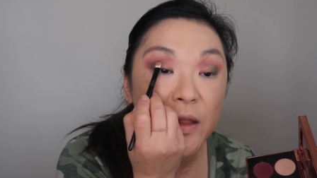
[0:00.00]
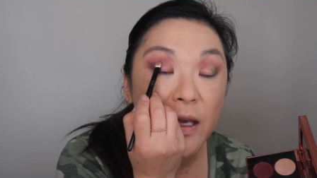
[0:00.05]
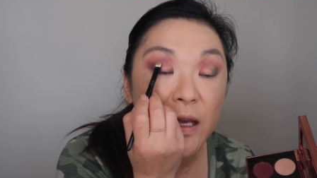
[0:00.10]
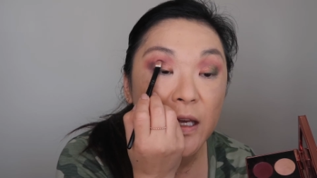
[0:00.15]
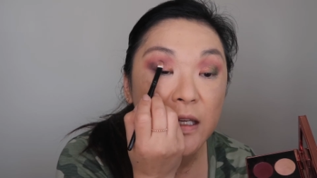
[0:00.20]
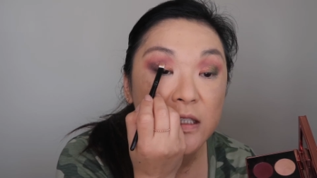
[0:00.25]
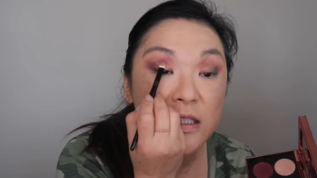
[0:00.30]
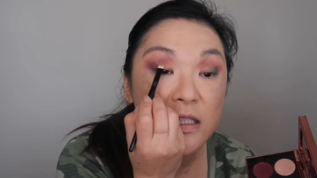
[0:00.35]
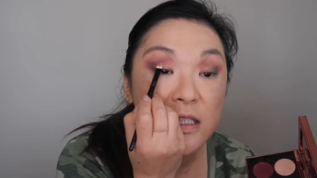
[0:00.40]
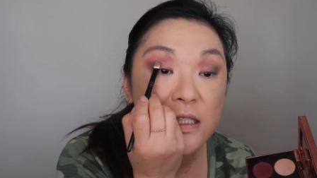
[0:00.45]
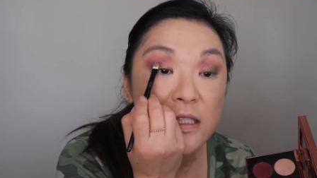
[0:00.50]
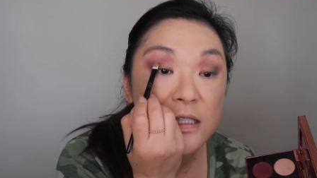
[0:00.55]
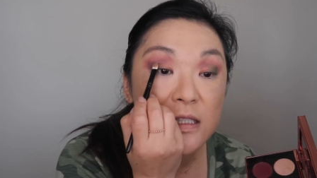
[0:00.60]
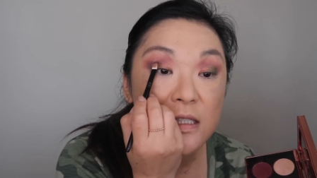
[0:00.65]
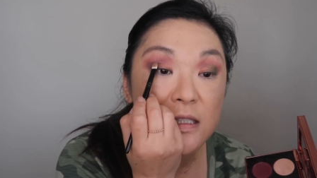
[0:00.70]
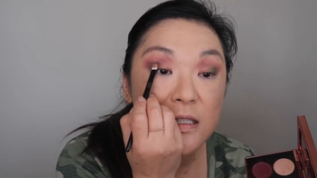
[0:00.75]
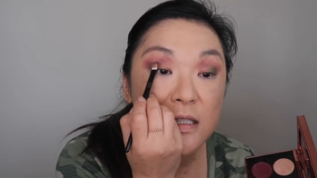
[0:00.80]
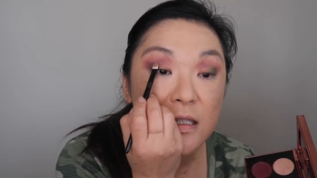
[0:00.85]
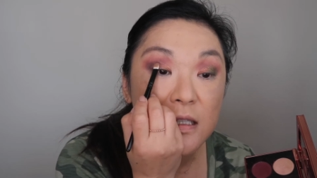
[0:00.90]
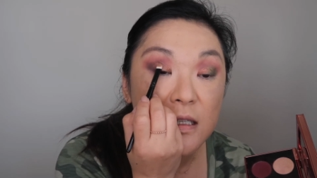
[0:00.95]
the edges
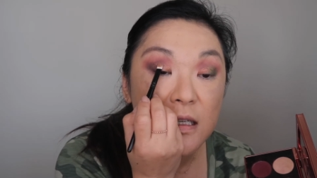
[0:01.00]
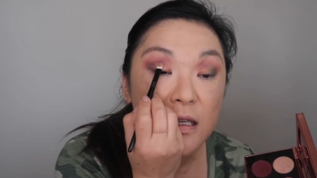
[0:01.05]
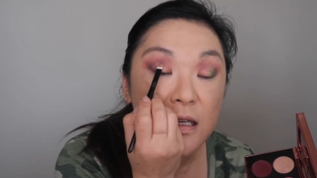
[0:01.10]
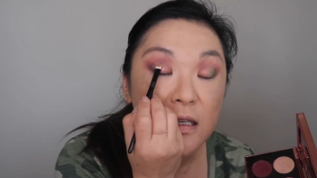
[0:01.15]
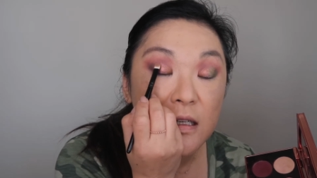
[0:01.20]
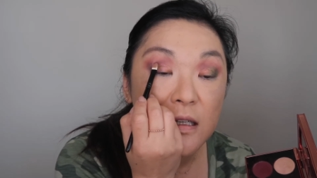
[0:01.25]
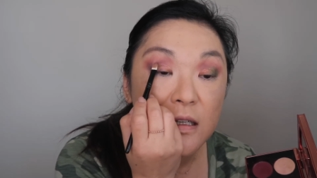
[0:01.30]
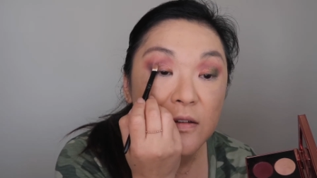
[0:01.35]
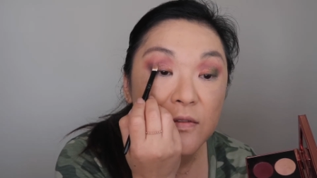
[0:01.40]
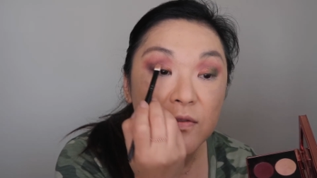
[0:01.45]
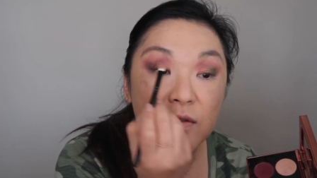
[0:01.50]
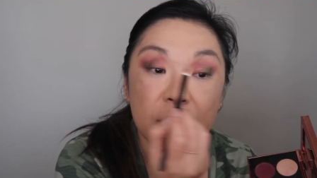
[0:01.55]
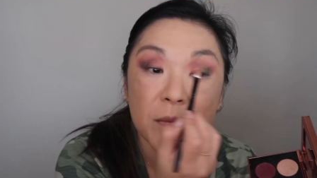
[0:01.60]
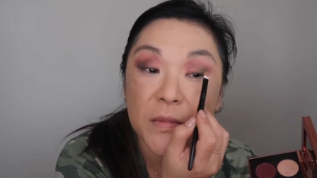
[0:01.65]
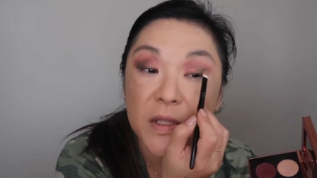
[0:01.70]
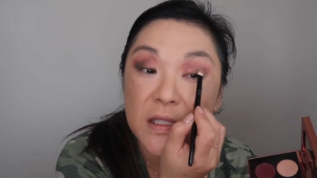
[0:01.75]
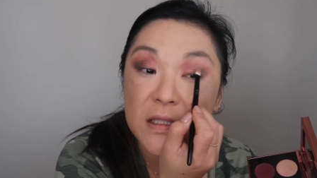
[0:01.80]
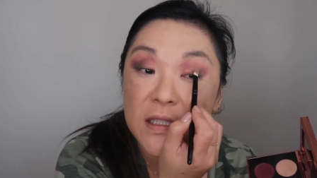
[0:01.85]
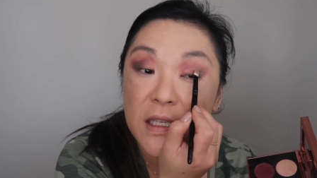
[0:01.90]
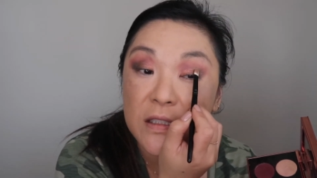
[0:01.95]
from
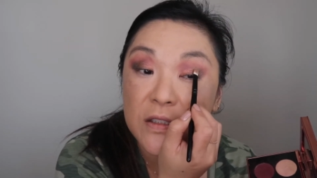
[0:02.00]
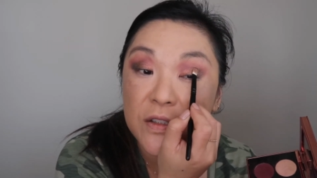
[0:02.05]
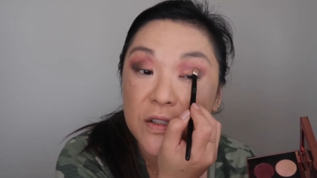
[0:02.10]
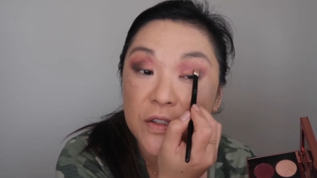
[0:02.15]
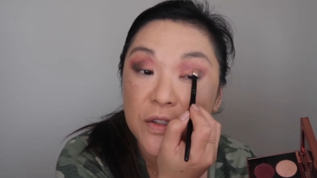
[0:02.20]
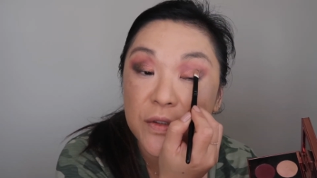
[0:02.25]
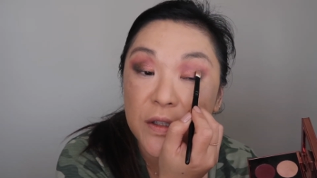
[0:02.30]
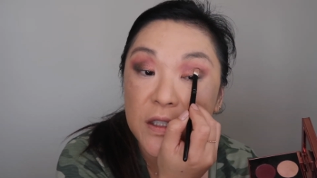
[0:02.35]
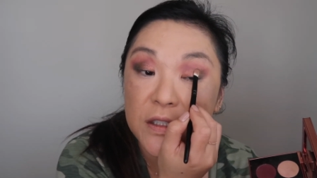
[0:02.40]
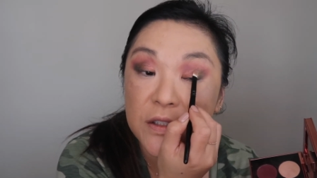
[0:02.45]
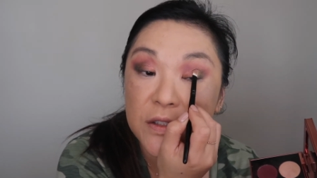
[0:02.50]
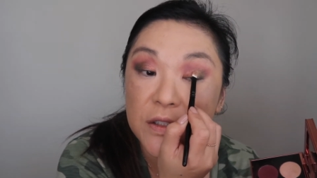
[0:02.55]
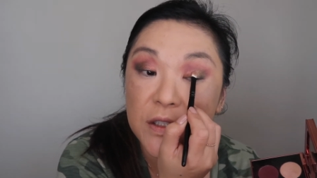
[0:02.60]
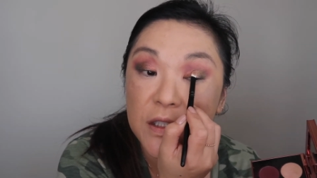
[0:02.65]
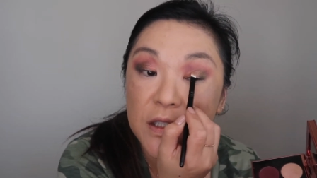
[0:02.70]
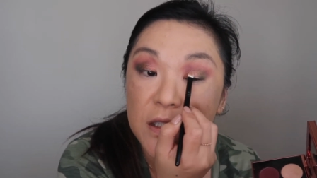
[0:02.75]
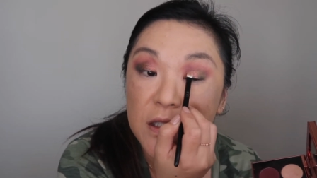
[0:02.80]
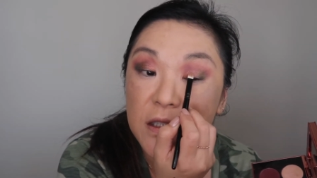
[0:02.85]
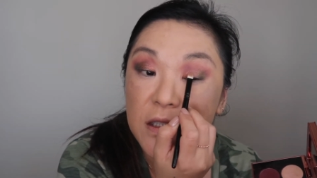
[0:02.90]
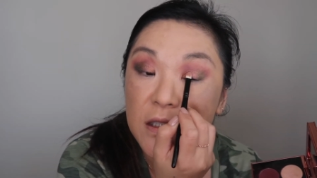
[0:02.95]
the
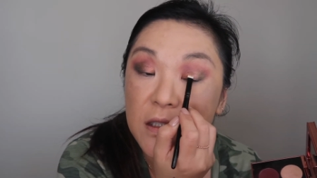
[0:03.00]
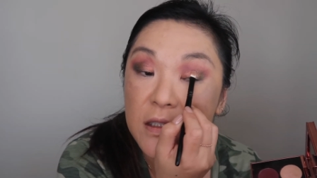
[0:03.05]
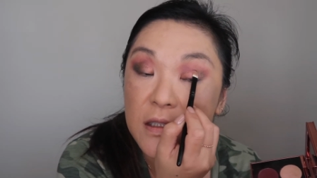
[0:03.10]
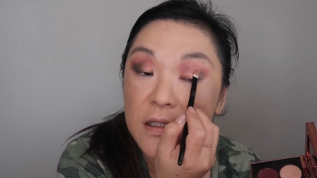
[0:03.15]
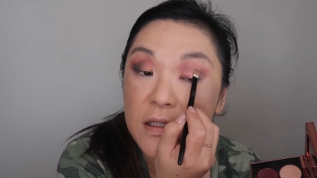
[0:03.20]
Extraterrestrial